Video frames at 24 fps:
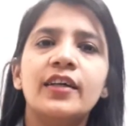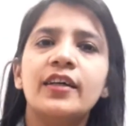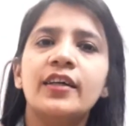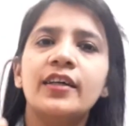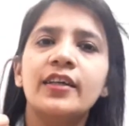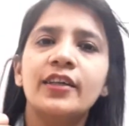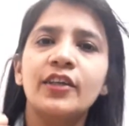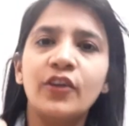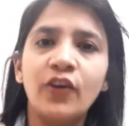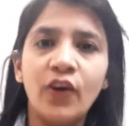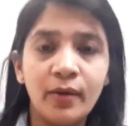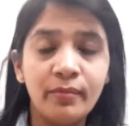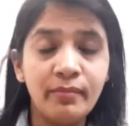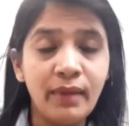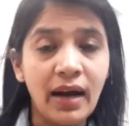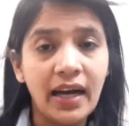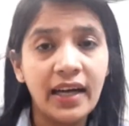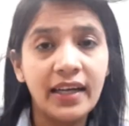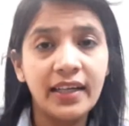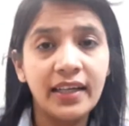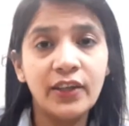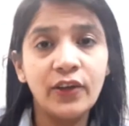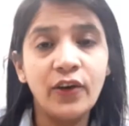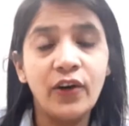your
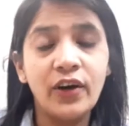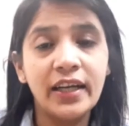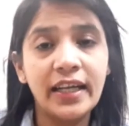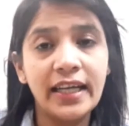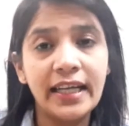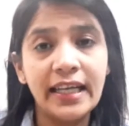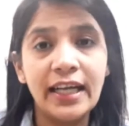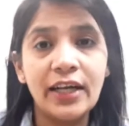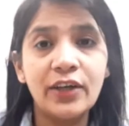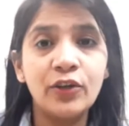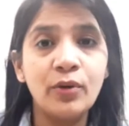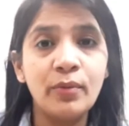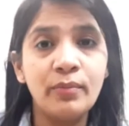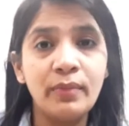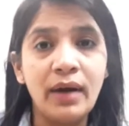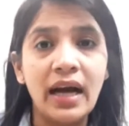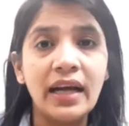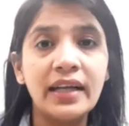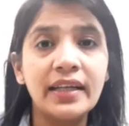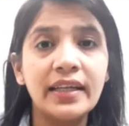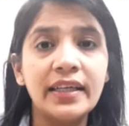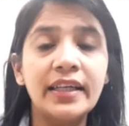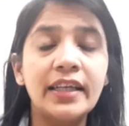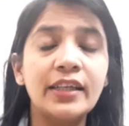
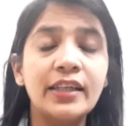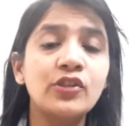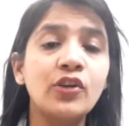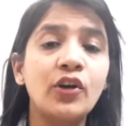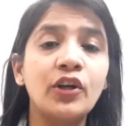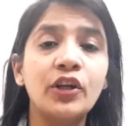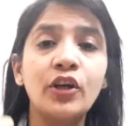magnetic